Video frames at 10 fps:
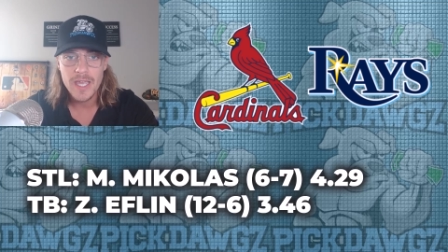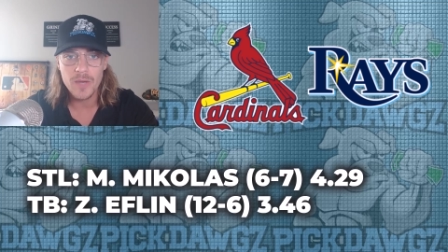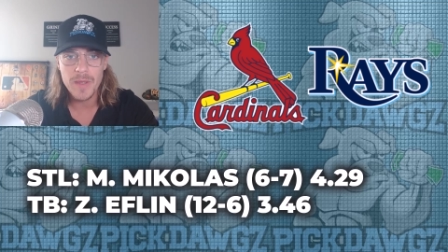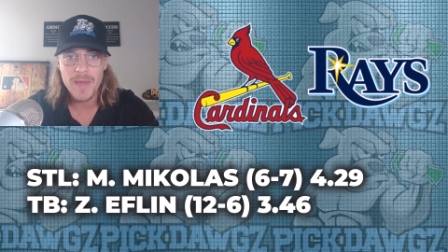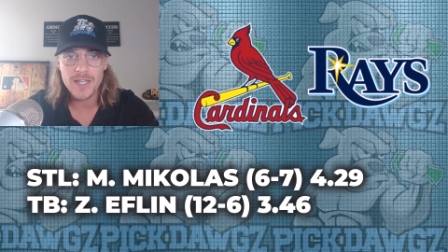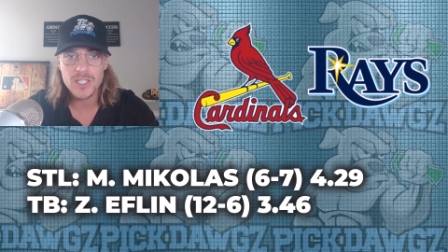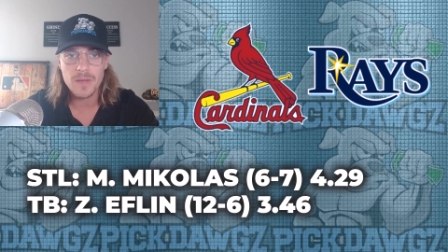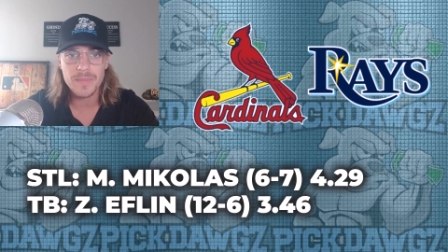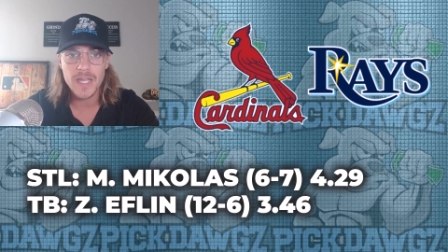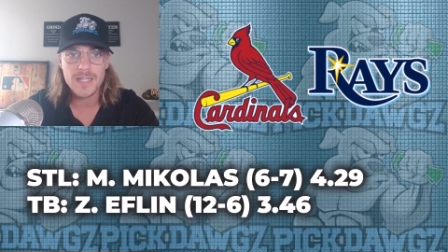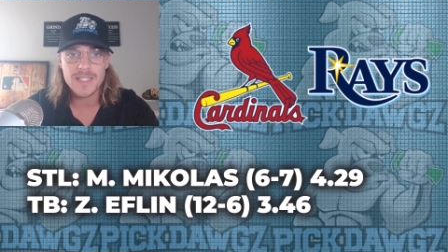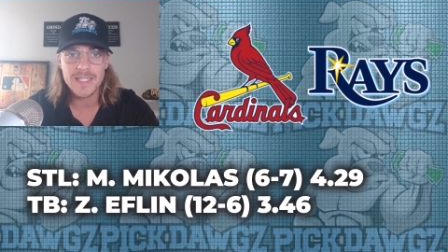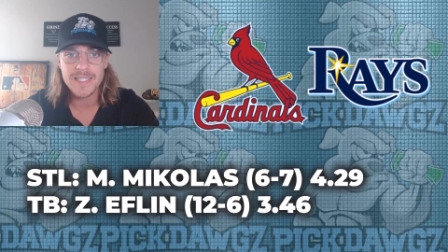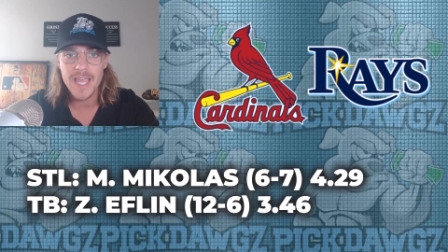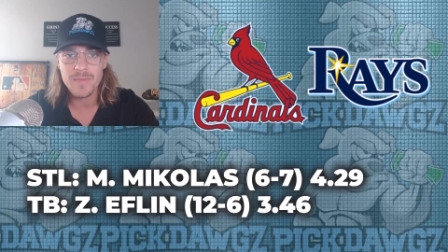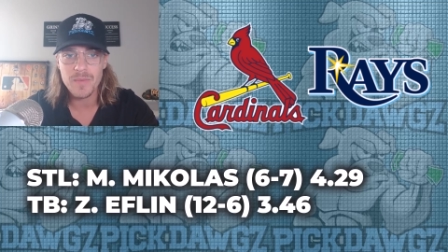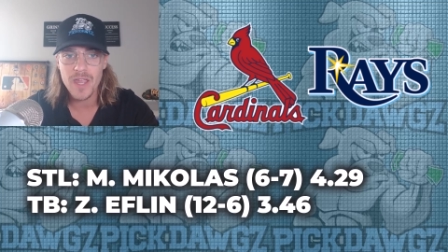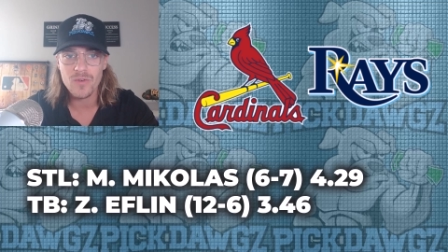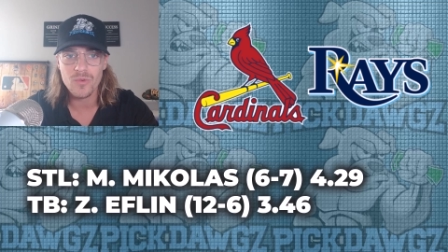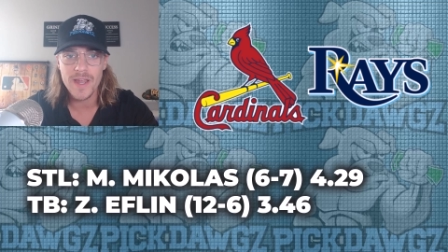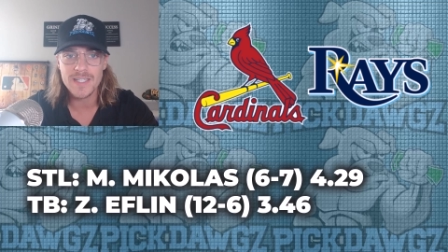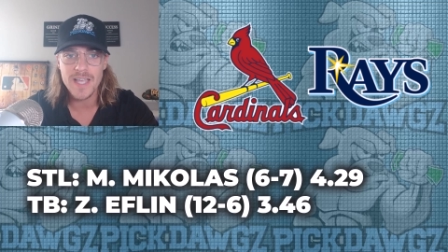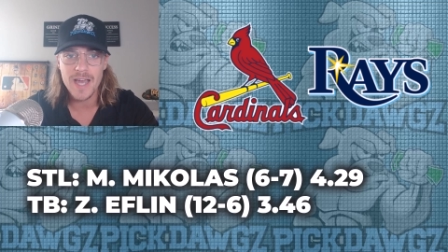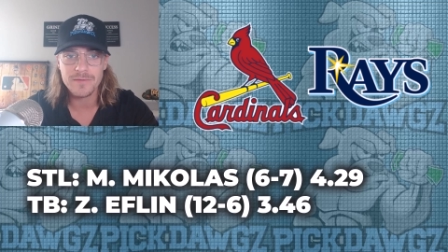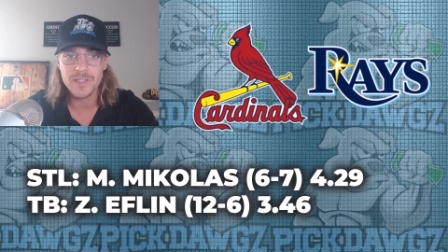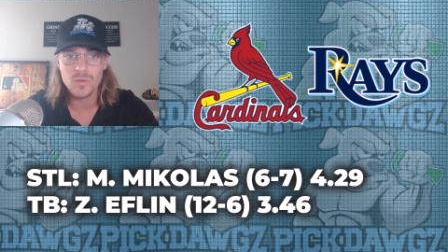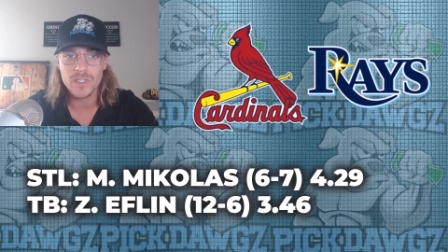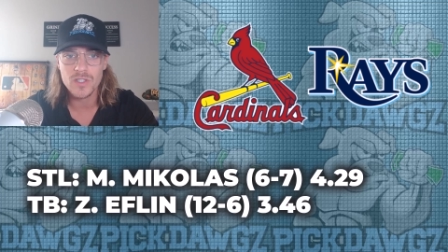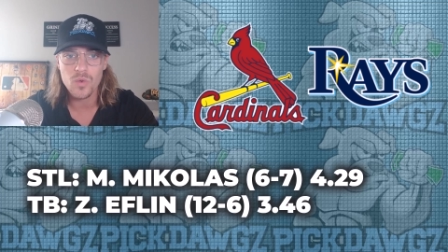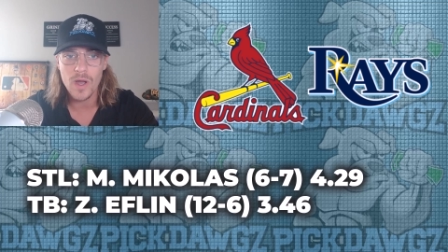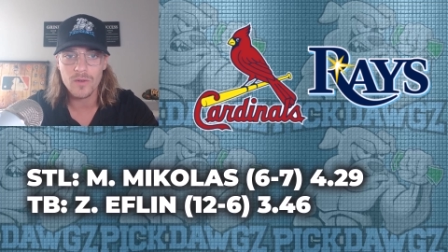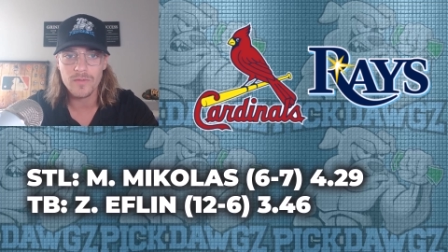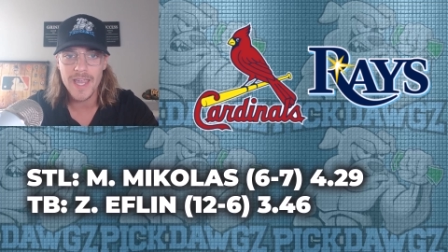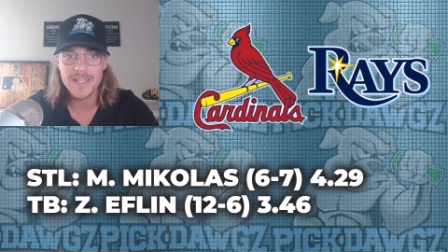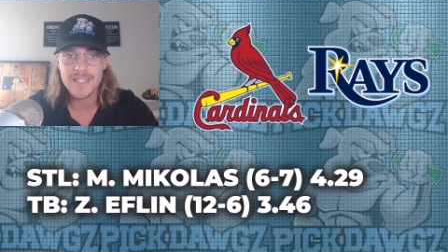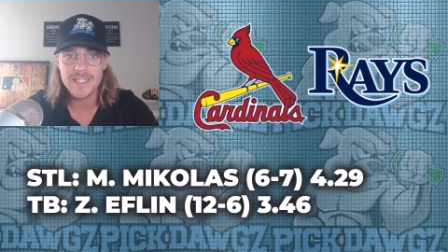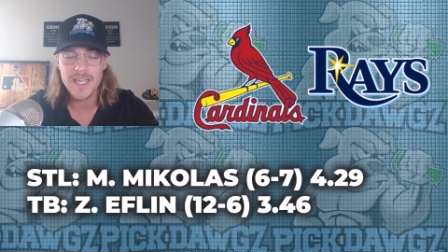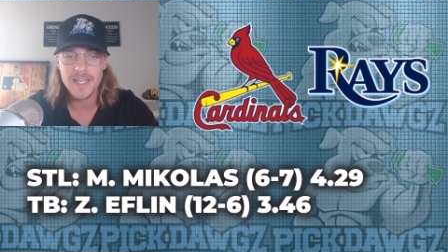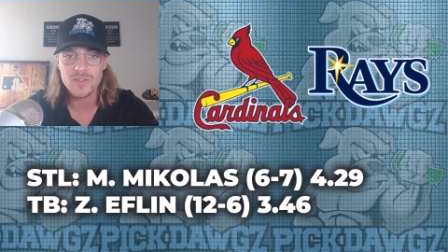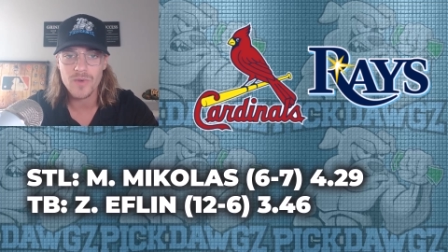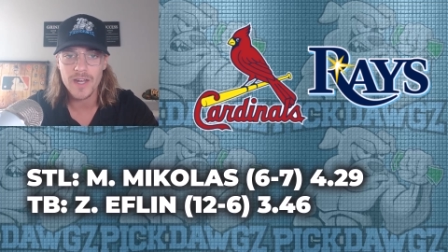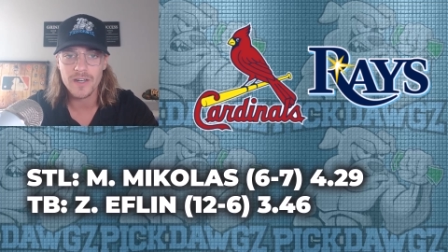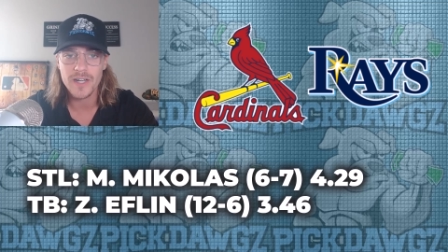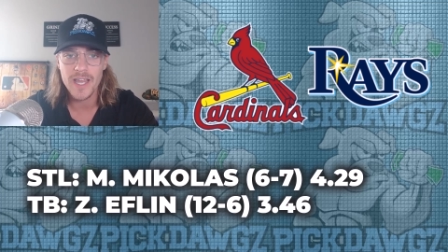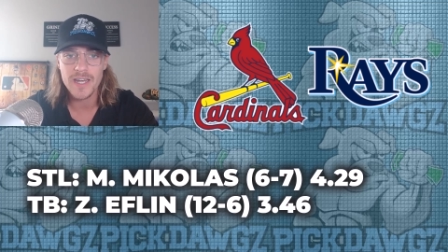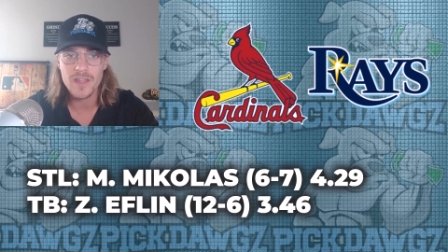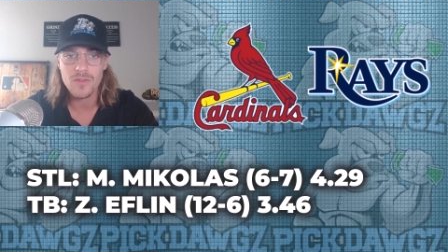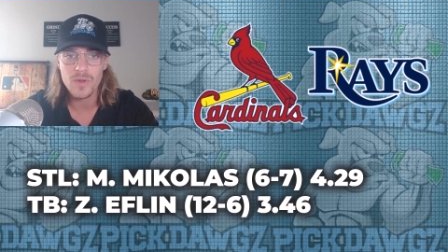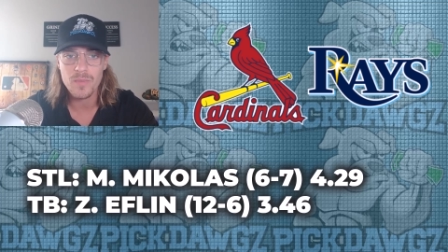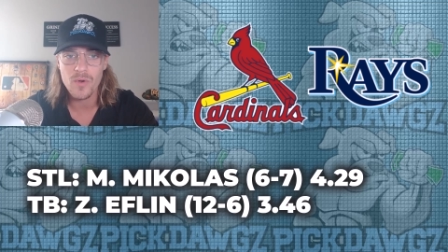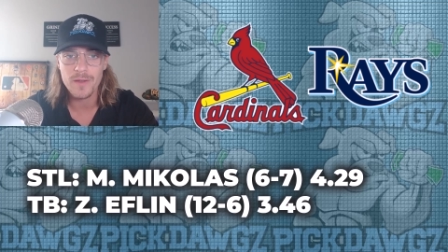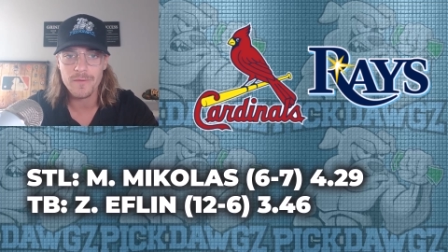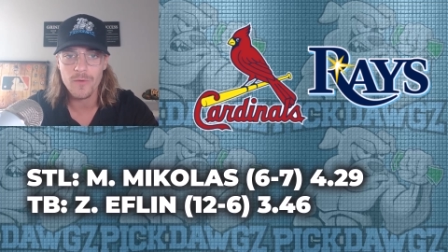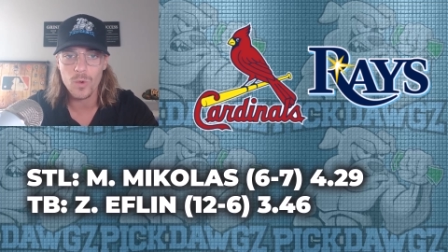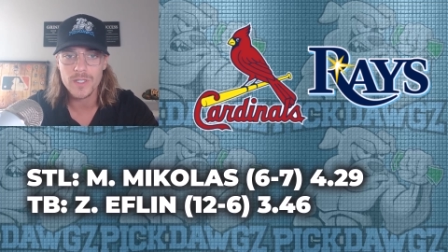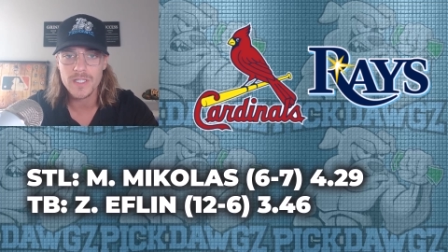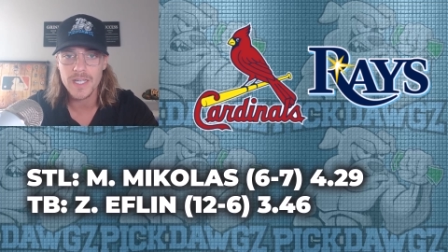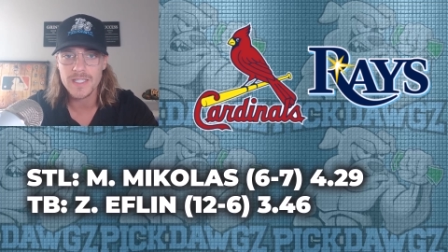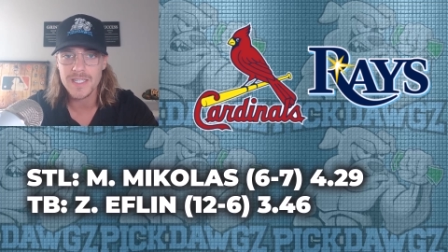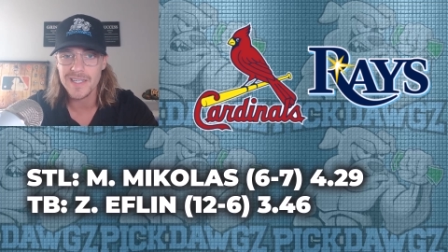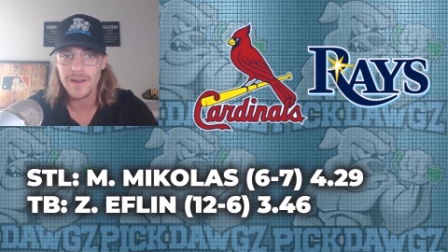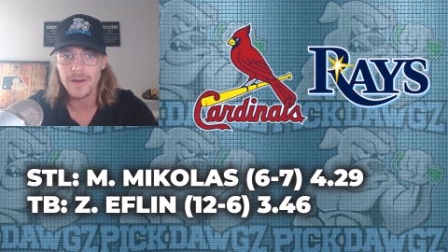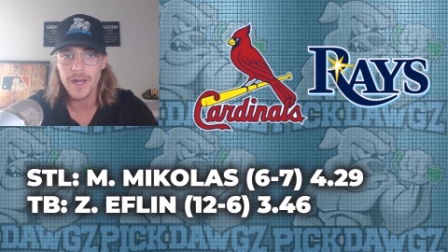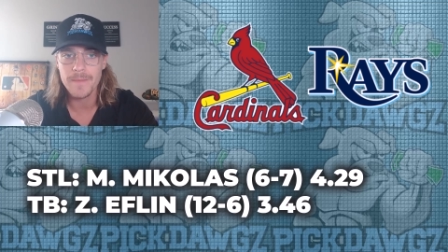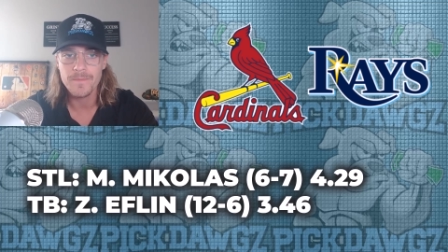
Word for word: He'll be matched up against the Tampa Bay Rays, Eflin, with a twelve and six record and a three point four six E R A.